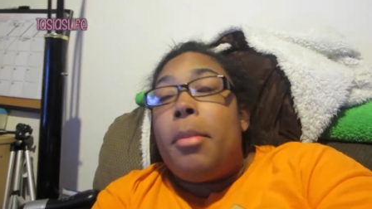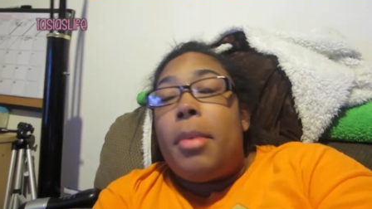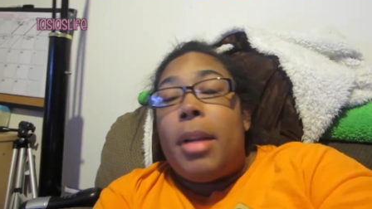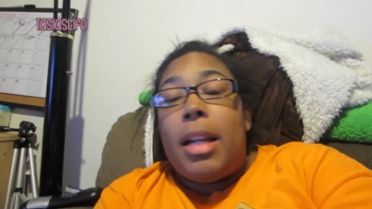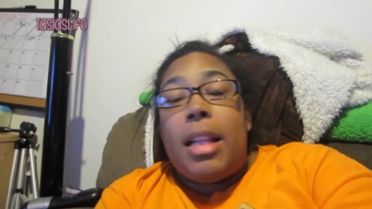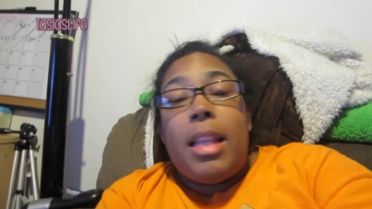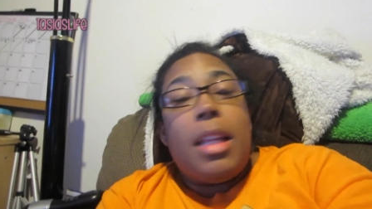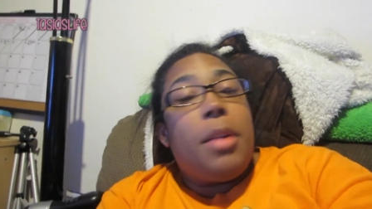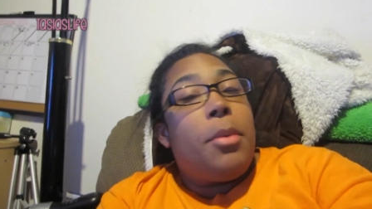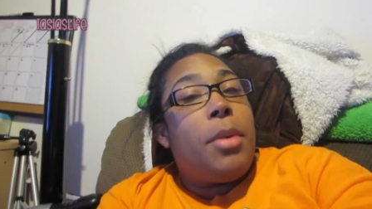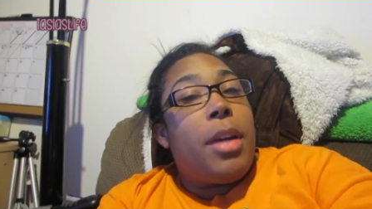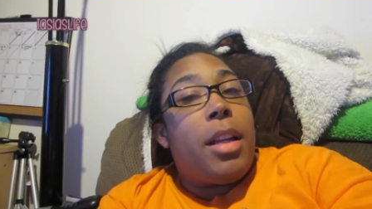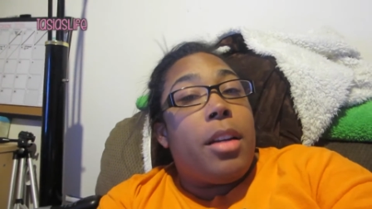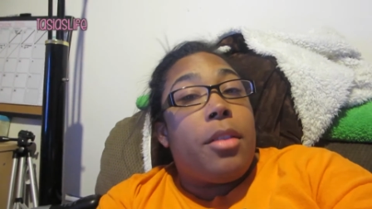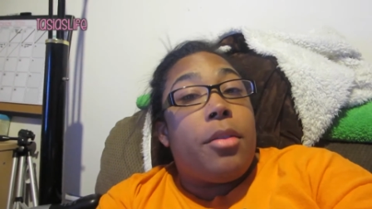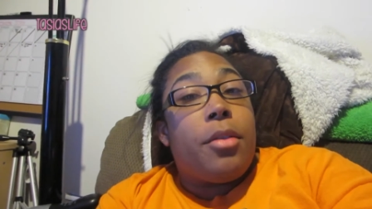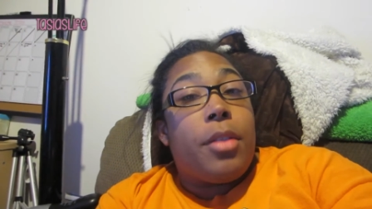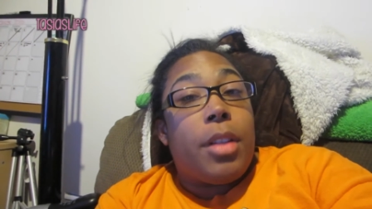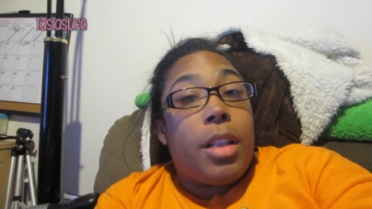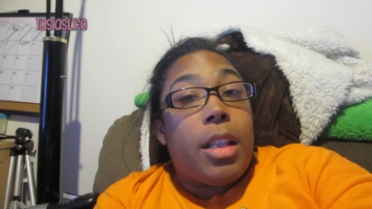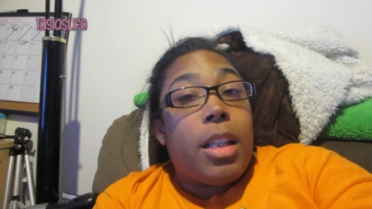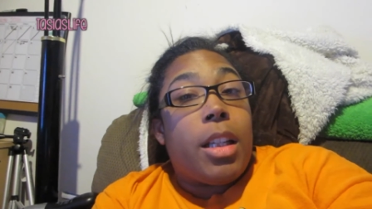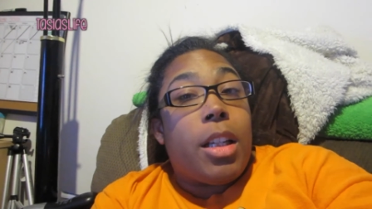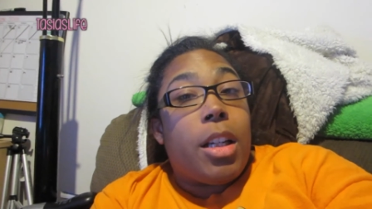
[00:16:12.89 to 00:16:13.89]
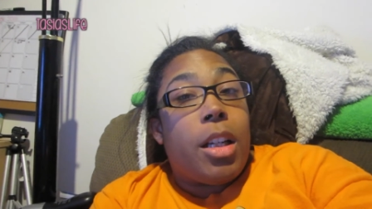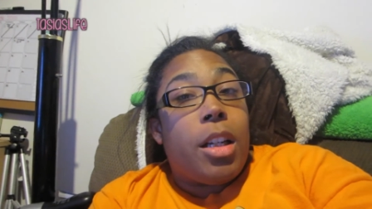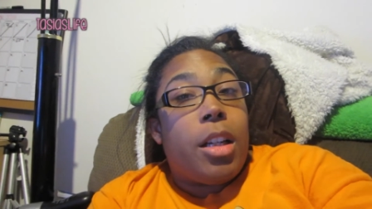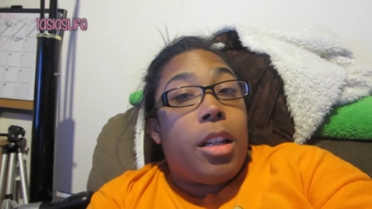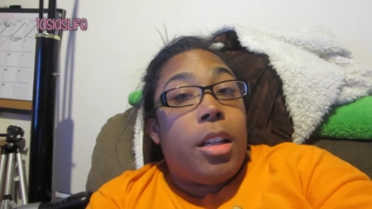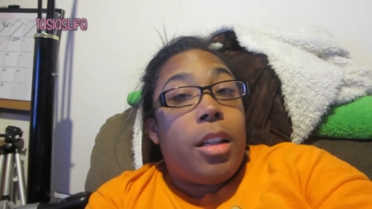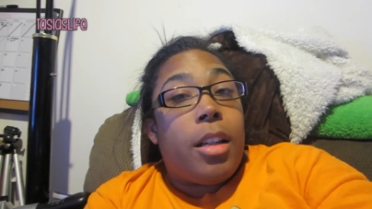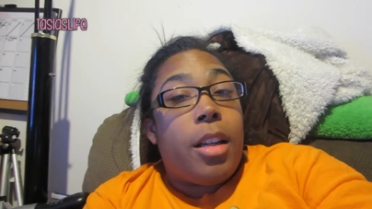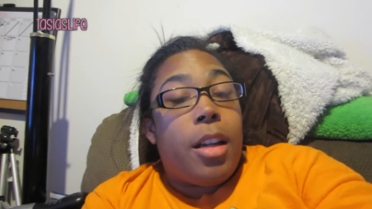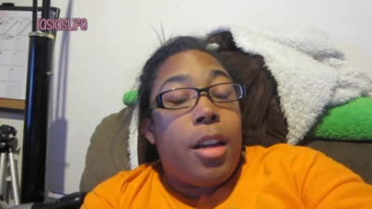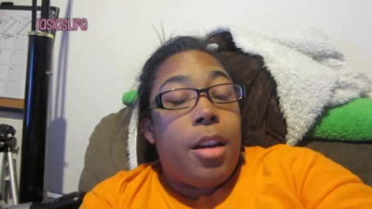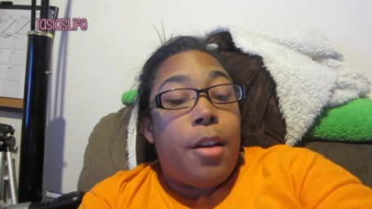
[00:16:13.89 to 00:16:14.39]
But I think we had a really
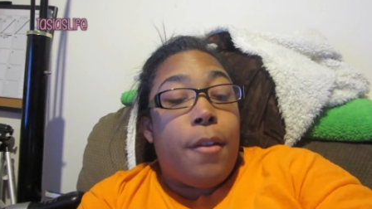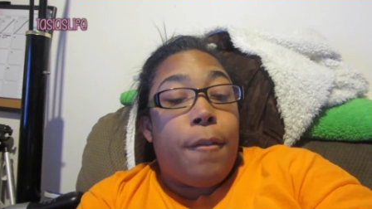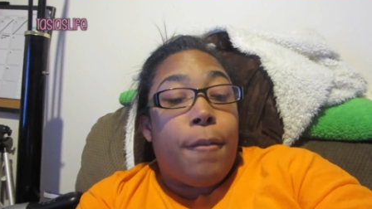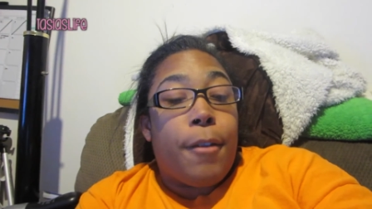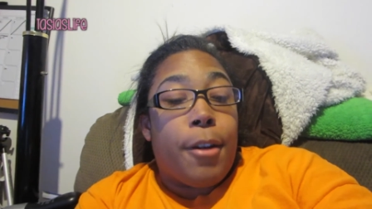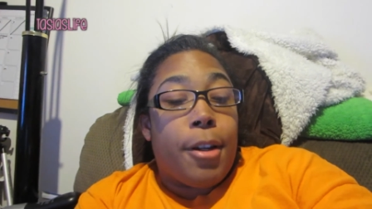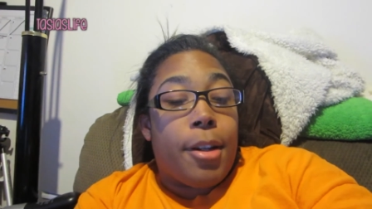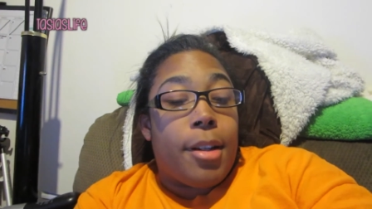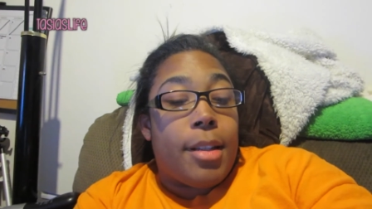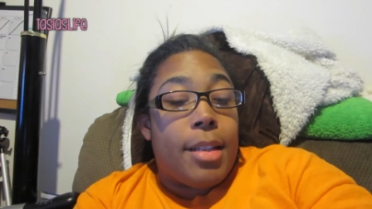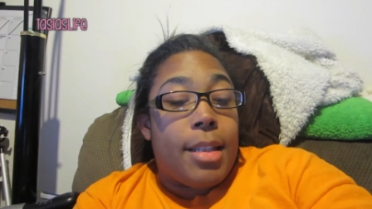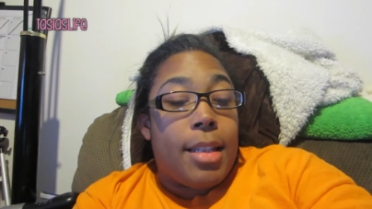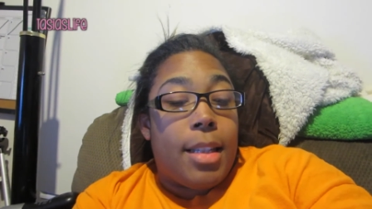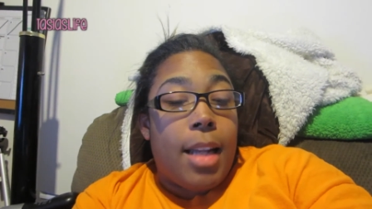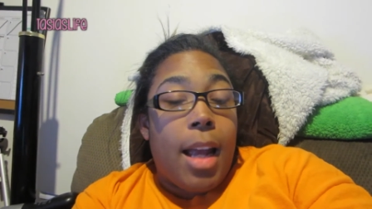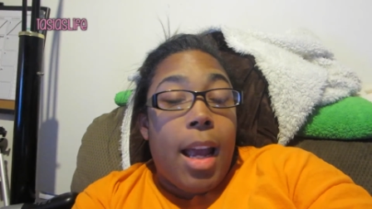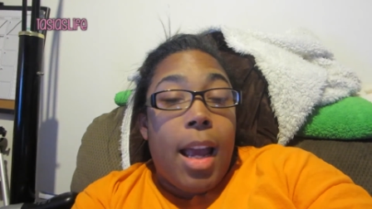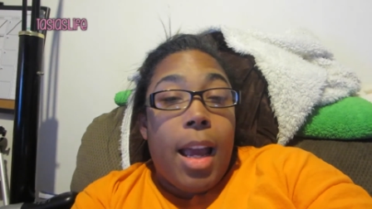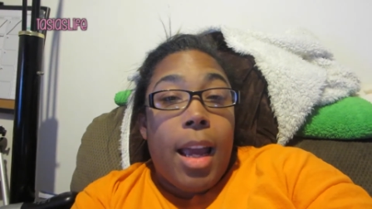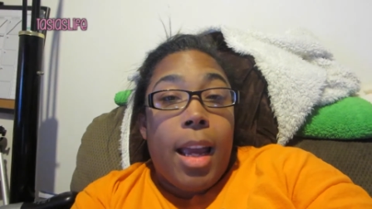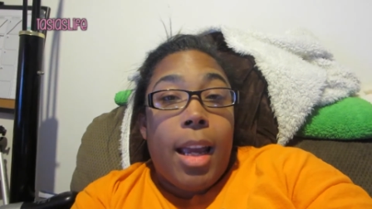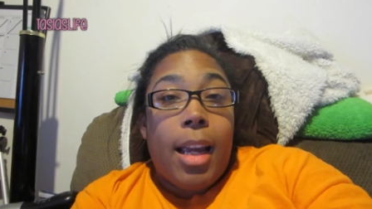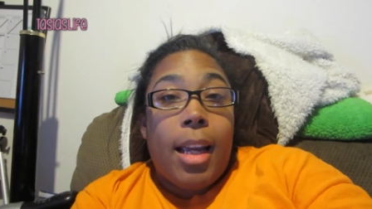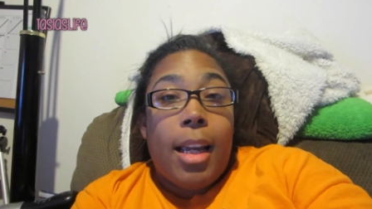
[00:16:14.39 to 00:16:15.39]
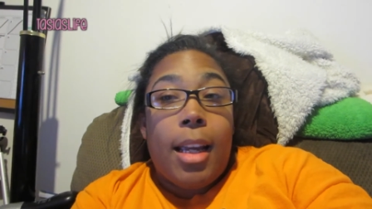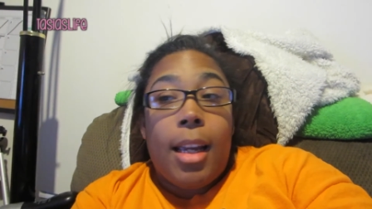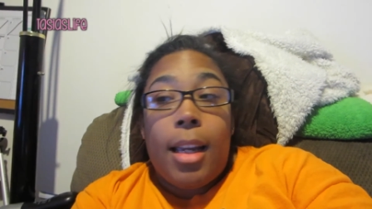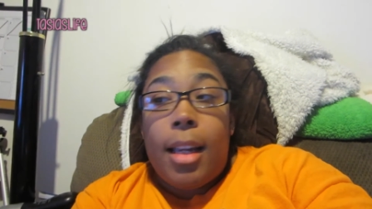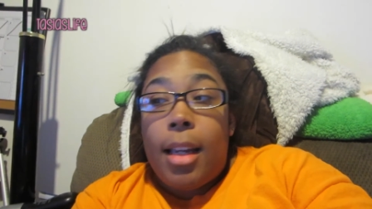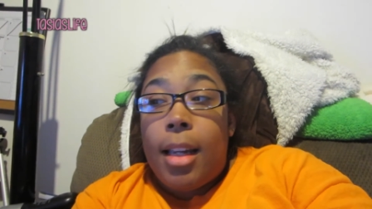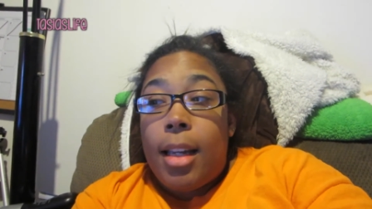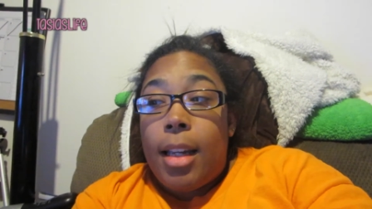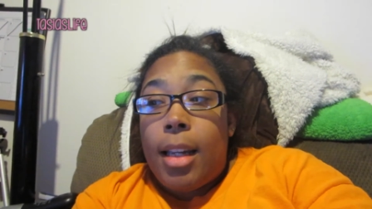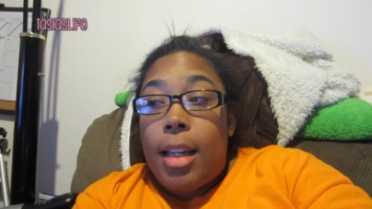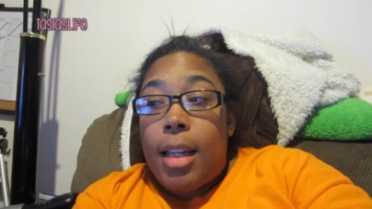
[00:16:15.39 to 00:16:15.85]
good first day.